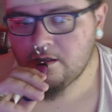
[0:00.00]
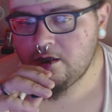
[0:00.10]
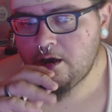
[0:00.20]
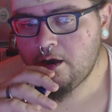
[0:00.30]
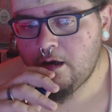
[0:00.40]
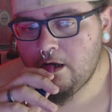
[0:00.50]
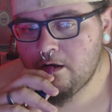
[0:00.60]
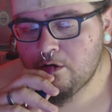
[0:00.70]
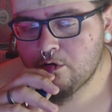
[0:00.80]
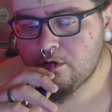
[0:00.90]
I'd
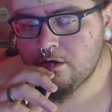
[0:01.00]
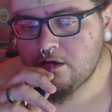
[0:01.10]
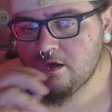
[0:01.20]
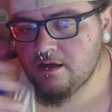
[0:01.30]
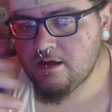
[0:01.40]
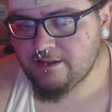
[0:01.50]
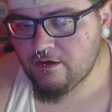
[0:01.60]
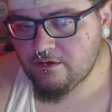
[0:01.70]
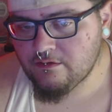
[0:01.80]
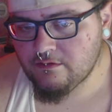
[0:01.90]
go into detail about
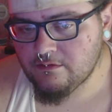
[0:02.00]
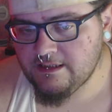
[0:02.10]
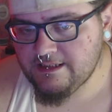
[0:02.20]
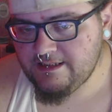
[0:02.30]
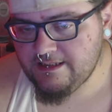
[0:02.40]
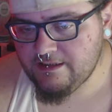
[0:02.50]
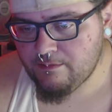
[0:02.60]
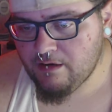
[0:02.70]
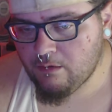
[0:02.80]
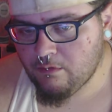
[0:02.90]
why, but
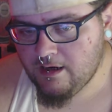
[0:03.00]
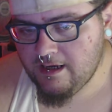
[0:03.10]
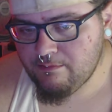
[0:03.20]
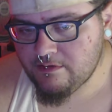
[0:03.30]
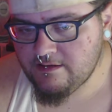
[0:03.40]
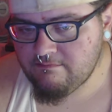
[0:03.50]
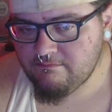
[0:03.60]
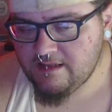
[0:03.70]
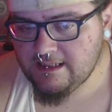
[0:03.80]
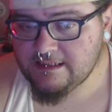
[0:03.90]
that's really none of you guys'
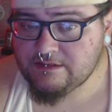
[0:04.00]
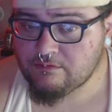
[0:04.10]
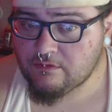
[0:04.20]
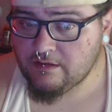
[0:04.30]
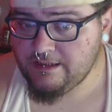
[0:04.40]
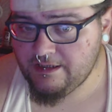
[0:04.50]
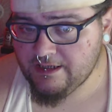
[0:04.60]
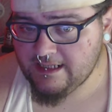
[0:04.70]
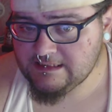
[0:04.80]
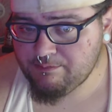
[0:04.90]
business until I make it your
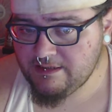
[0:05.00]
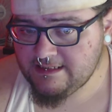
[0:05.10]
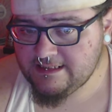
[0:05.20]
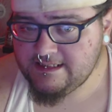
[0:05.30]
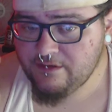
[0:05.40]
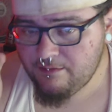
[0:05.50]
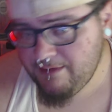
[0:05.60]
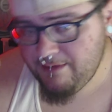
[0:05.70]
fucking business.